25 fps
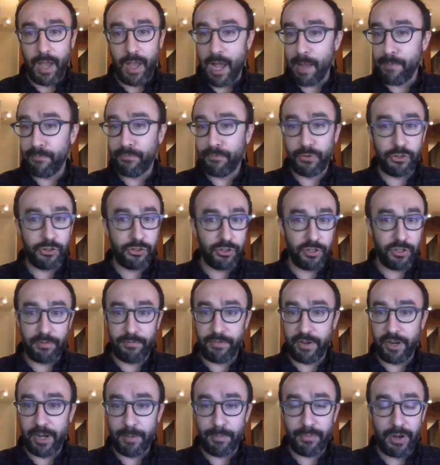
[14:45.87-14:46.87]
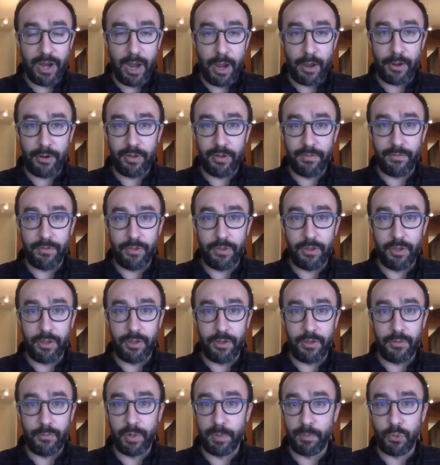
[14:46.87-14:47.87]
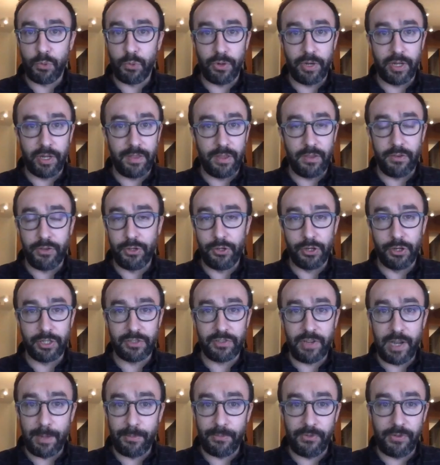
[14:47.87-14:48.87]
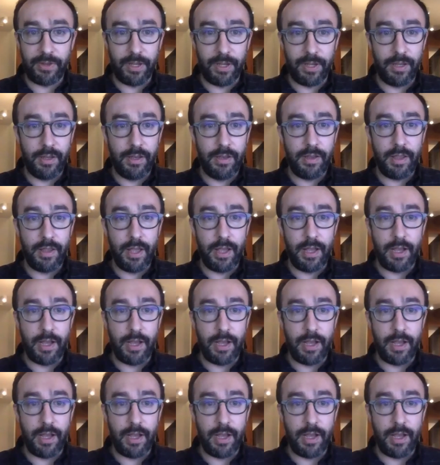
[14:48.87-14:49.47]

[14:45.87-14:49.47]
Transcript: i'm for sure very proud of the reporting that the new york times did